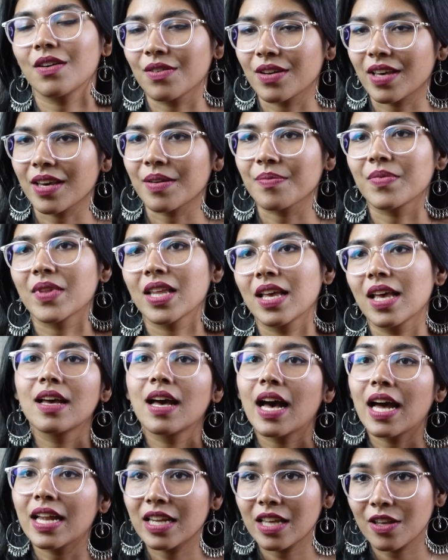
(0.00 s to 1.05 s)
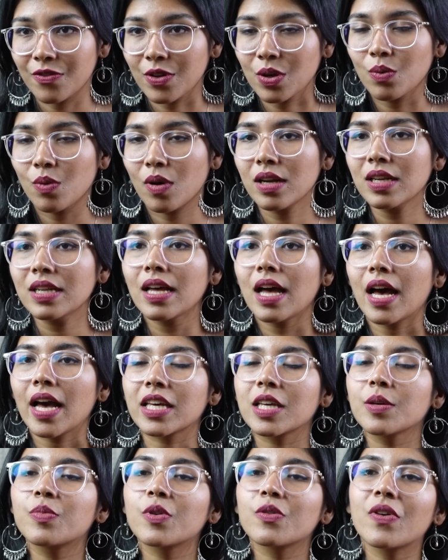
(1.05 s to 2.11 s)
Okay. And if you want, I
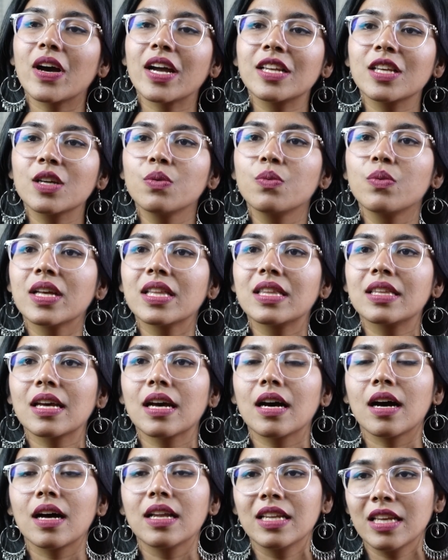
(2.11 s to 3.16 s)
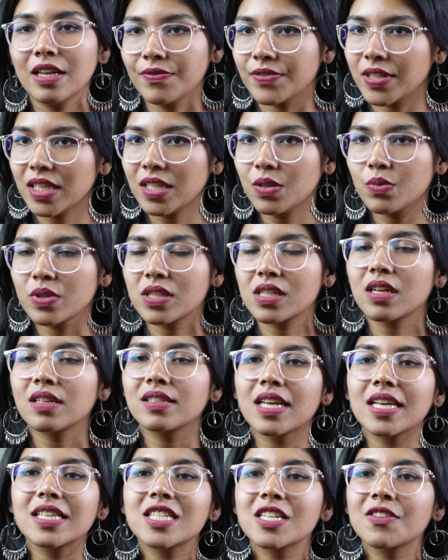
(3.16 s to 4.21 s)
can provide you with a leaflet which
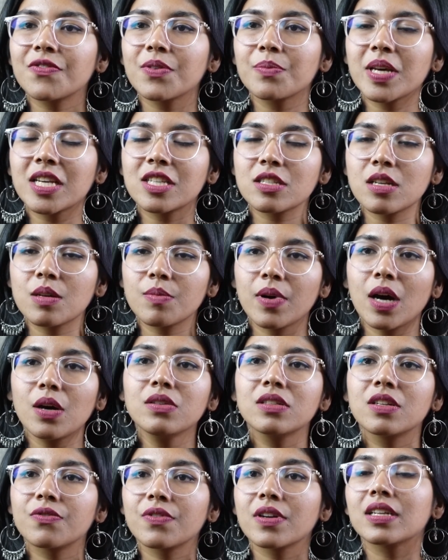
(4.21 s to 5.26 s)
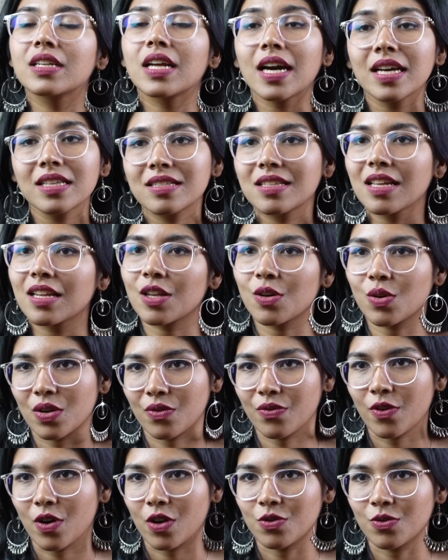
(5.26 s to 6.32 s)
contains information about different diets that you can
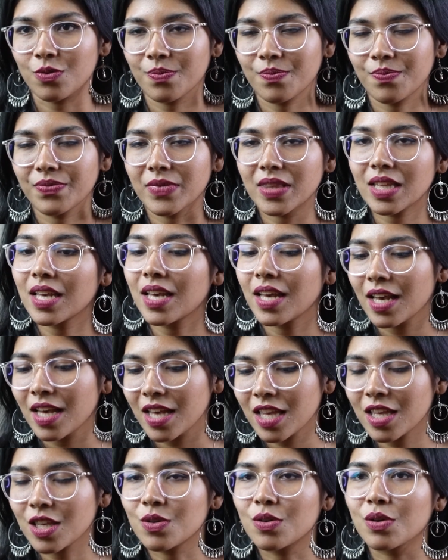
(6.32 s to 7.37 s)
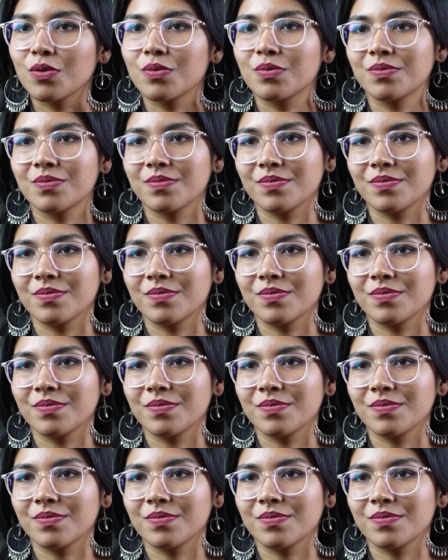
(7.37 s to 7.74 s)
follow. Here you go.